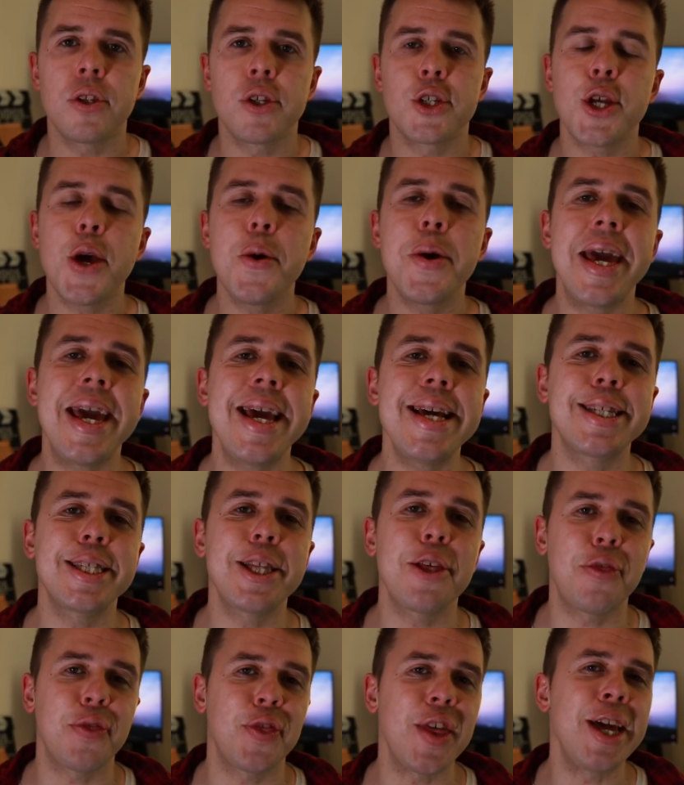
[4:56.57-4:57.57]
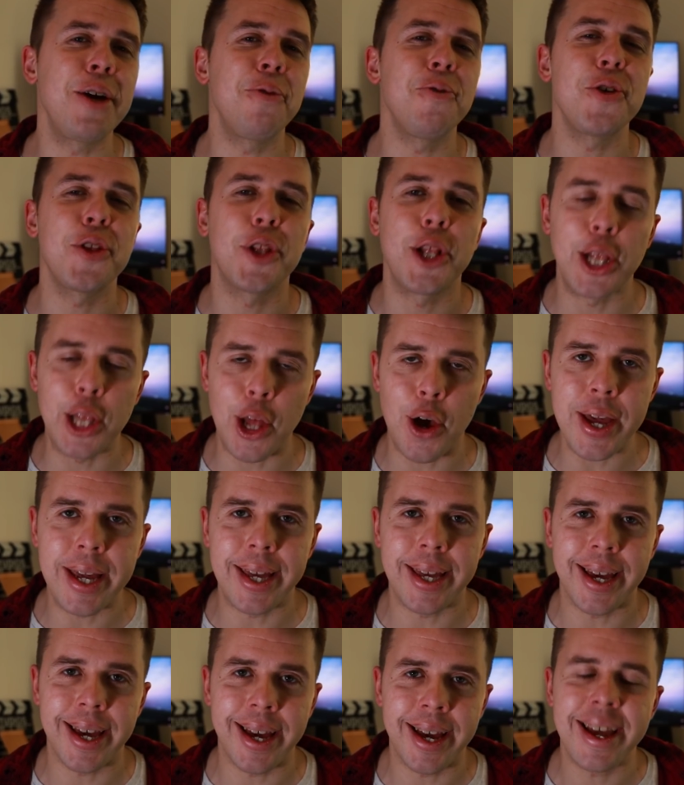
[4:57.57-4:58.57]
So here's the thing with
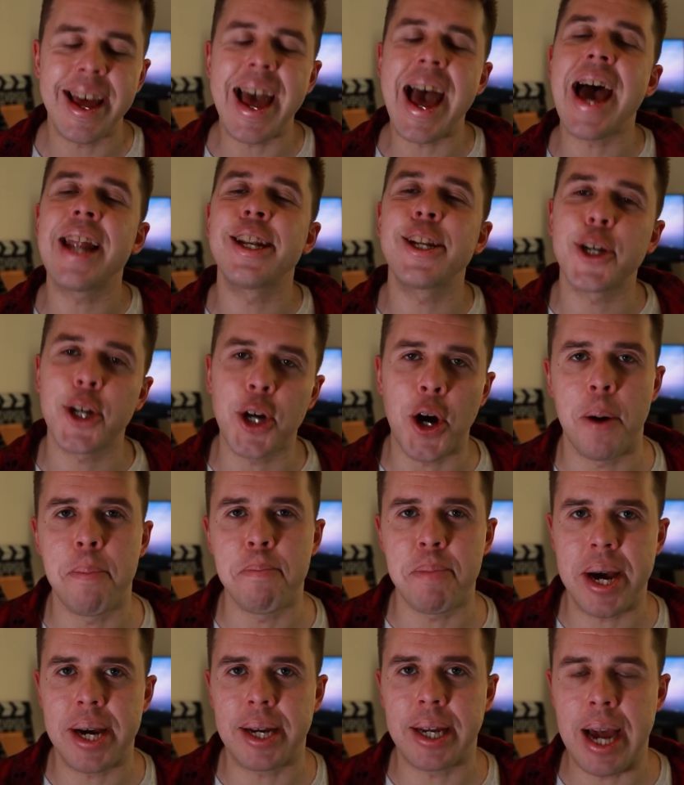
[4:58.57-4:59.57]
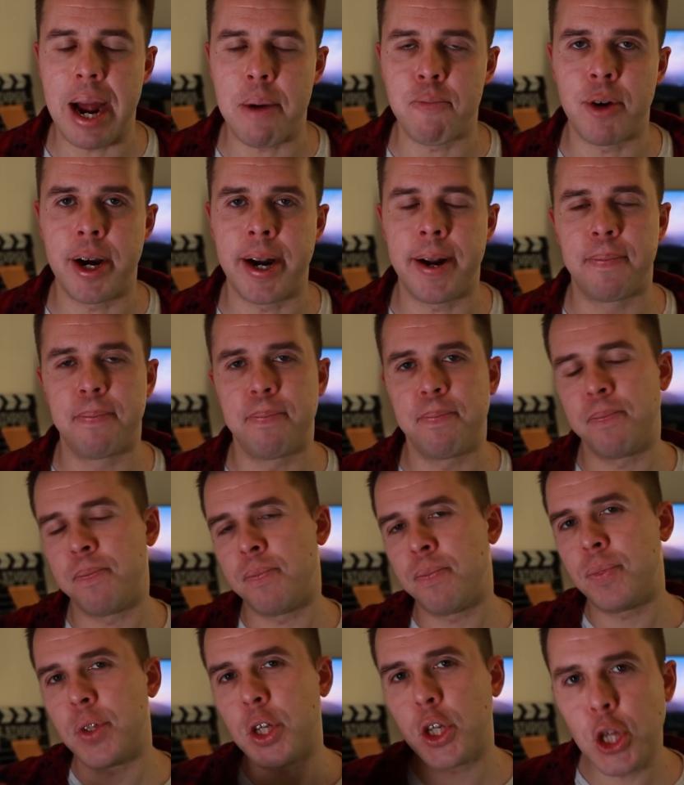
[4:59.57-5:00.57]
Leica and a compact camera.
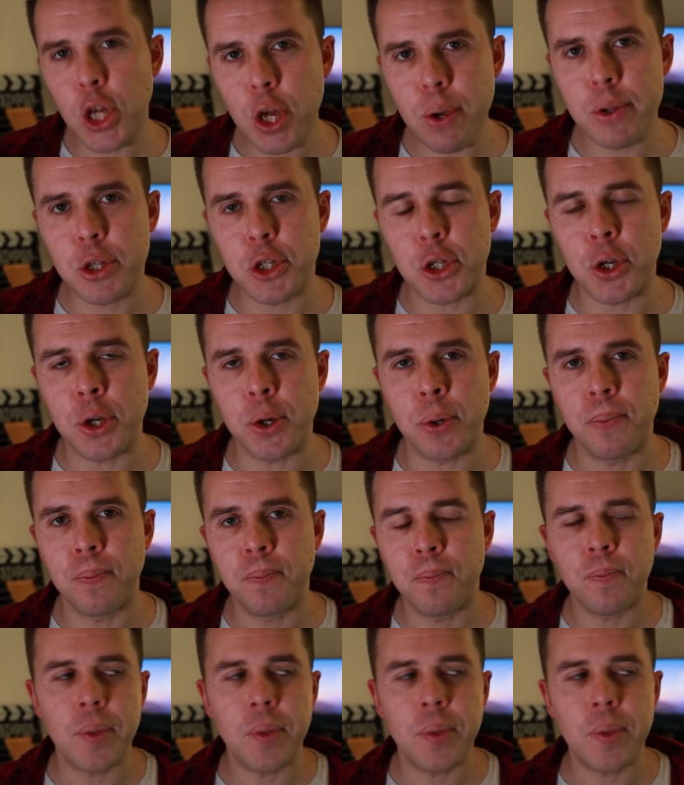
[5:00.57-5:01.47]
The Q two